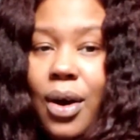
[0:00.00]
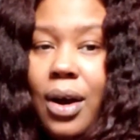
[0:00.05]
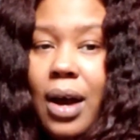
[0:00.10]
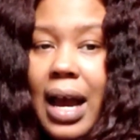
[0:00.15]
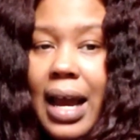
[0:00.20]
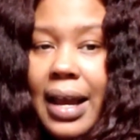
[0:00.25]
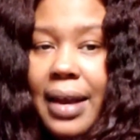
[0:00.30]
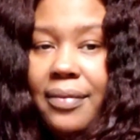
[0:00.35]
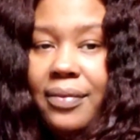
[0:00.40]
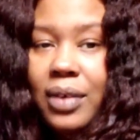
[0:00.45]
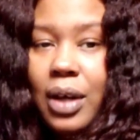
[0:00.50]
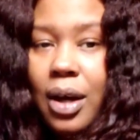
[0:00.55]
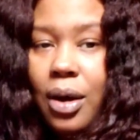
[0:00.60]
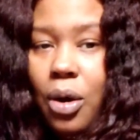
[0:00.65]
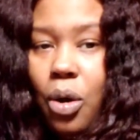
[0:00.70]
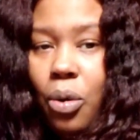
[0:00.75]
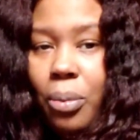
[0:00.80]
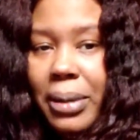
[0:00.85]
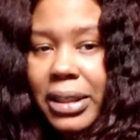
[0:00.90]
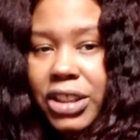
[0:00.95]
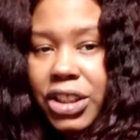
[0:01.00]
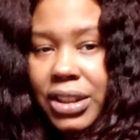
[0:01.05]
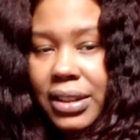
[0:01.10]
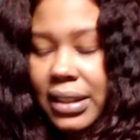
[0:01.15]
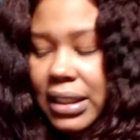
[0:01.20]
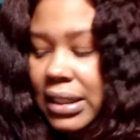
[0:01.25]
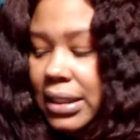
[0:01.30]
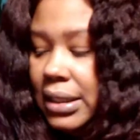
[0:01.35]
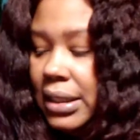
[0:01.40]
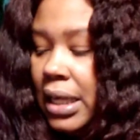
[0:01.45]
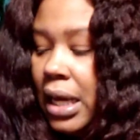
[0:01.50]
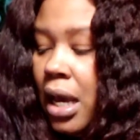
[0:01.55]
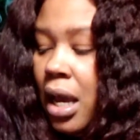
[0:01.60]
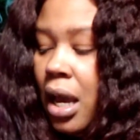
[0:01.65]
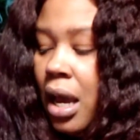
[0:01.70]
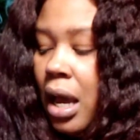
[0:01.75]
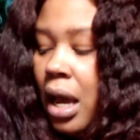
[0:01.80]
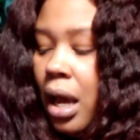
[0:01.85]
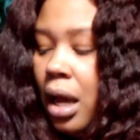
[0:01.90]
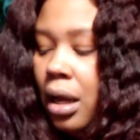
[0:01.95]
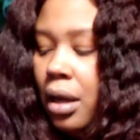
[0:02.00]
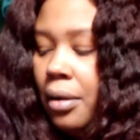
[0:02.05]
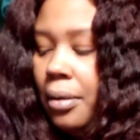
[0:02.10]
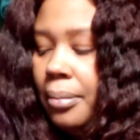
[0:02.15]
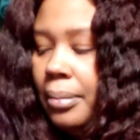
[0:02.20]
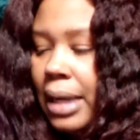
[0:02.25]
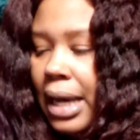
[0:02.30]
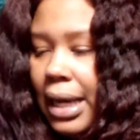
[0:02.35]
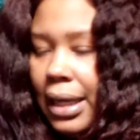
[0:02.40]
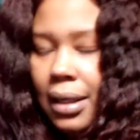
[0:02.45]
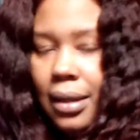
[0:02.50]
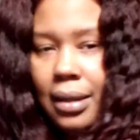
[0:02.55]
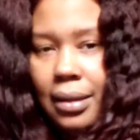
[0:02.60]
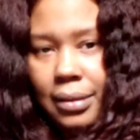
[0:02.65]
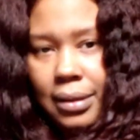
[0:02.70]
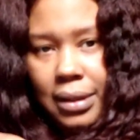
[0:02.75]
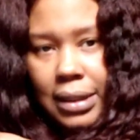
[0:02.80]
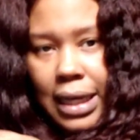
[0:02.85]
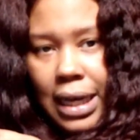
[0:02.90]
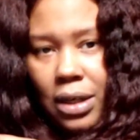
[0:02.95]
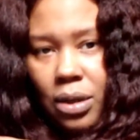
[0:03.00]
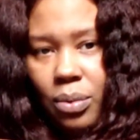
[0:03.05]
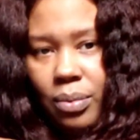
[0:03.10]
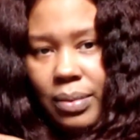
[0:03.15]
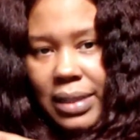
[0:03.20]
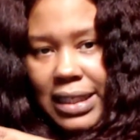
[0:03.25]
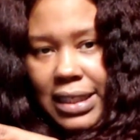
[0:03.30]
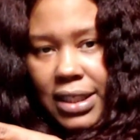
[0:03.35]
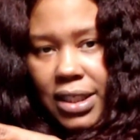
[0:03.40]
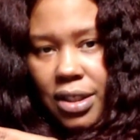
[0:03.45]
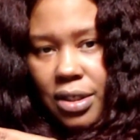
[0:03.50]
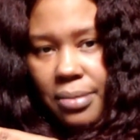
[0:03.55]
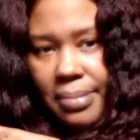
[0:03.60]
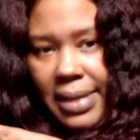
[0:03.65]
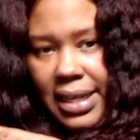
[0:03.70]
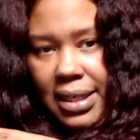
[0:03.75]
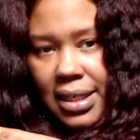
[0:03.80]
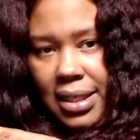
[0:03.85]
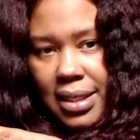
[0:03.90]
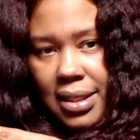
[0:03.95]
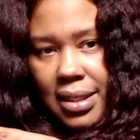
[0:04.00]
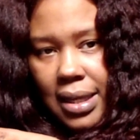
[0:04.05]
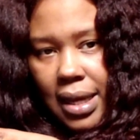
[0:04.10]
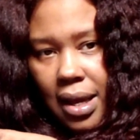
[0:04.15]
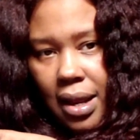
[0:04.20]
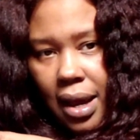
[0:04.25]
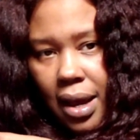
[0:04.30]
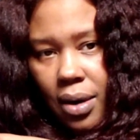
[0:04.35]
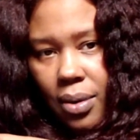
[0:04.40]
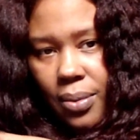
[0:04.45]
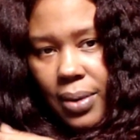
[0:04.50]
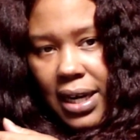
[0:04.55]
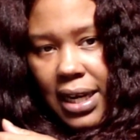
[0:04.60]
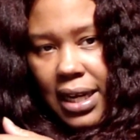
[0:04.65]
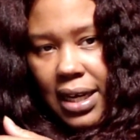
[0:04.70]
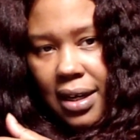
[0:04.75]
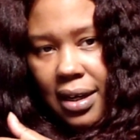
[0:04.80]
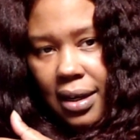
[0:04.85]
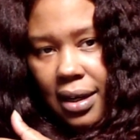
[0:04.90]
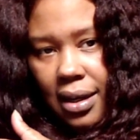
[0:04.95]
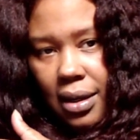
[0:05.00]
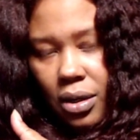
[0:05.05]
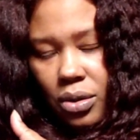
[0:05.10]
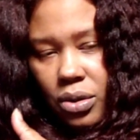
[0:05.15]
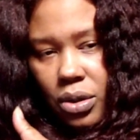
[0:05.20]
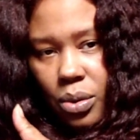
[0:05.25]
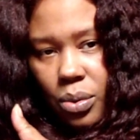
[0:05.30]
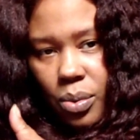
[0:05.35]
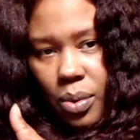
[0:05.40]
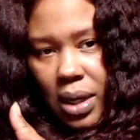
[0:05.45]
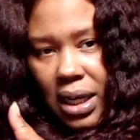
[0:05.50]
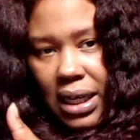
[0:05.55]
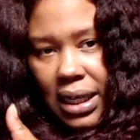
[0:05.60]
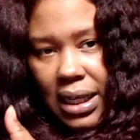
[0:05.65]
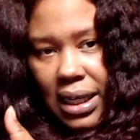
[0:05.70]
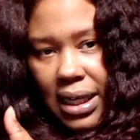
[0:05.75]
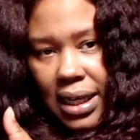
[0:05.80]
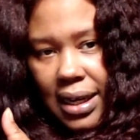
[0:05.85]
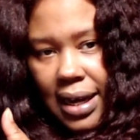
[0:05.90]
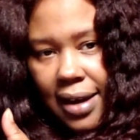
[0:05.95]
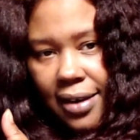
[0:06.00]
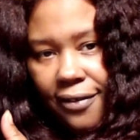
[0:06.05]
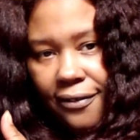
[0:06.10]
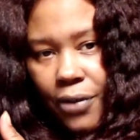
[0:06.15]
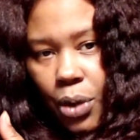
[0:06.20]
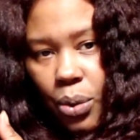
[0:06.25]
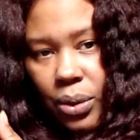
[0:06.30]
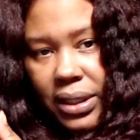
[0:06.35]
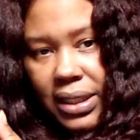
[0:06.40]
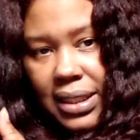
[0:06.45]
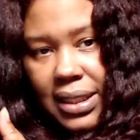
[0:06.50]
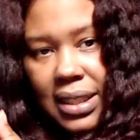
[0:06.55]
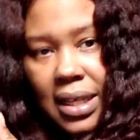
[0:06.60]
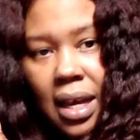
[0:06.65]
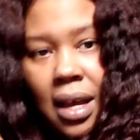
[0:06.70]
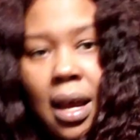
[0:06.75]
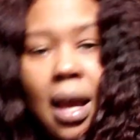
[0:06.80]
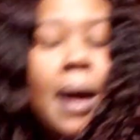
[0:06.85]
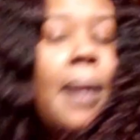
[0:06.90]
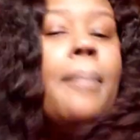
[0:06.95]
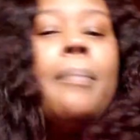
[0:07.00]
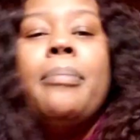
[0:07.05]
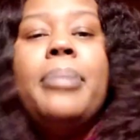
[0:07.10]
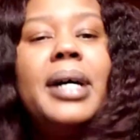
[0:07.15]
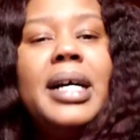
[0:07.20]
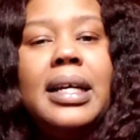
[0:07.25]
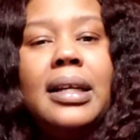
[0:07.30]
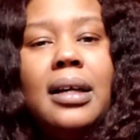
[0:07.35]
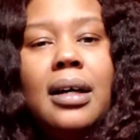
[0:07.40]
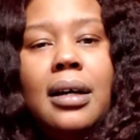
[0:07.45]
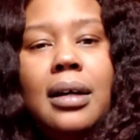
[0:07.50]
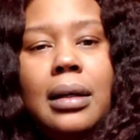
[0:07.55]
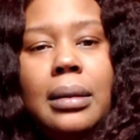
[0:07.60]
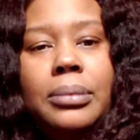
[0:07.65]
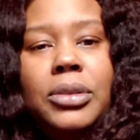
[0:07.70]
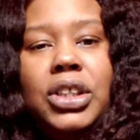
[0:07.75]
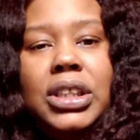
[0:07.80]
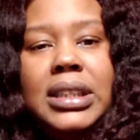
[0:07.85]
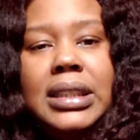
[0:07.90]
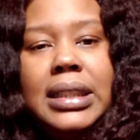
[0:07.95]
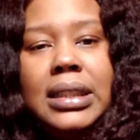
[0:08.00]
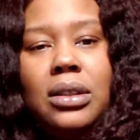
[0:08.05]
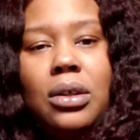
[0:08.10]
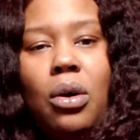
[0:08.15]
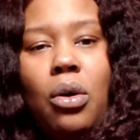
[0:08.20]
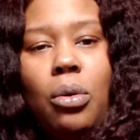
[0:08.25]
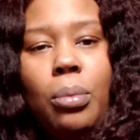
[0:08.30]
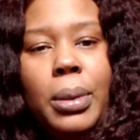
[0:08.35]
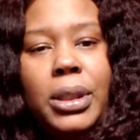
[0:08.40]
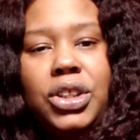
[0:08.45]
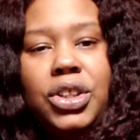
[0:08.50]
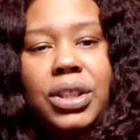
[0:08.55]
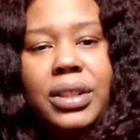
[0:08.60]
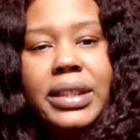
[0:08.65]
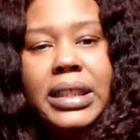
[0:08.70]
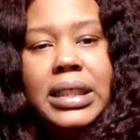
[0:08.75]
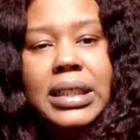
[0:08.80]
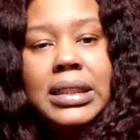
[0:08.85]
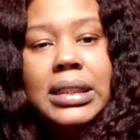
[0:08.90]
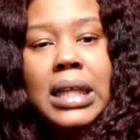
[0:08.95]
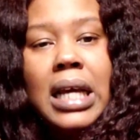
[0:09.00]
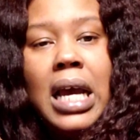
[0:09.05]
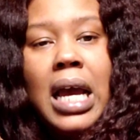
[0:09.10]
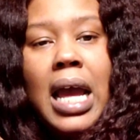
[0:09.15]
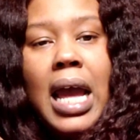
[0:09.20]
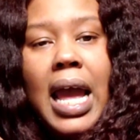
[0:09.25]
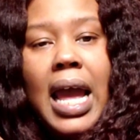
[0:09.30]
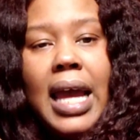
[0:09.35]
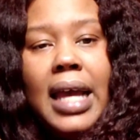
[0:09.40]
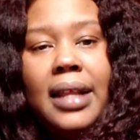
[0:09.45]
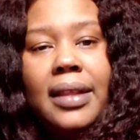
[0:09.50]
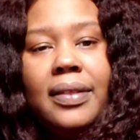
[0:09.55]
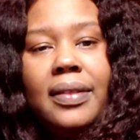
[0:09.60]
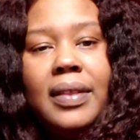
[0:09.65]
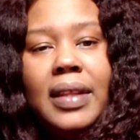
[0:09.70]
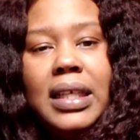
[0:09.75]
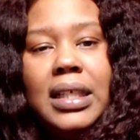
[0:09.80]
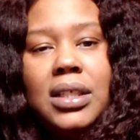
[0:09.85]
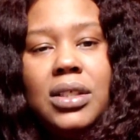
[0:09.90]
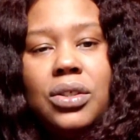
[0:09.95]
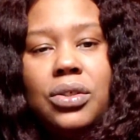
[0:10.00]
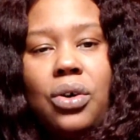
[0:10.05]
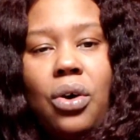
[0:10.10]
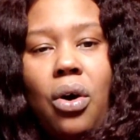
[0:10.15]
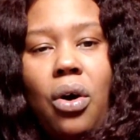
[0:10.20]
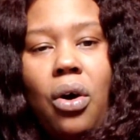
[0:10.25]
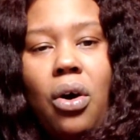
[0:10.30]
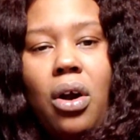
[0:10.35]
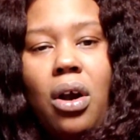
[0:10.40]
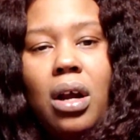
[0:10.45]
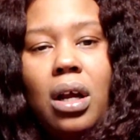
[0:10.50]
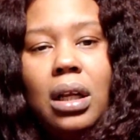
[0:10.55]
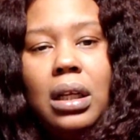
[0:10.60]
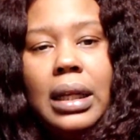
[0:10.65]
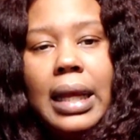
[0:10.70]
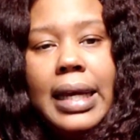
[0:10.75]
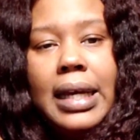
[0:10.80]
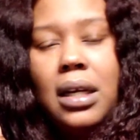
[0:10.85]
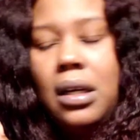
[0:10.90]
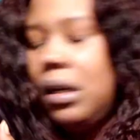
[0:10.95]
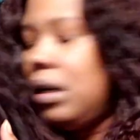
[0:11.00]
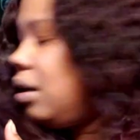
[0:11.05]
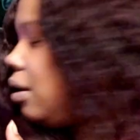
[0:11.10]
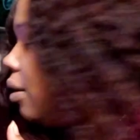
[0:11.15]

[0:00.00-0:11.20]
I have a whole bunch of these. I don't want to zoom in because I don't want to get any closer. I don't want it to get out of focus. But she sent a whole bunch of these. And these are like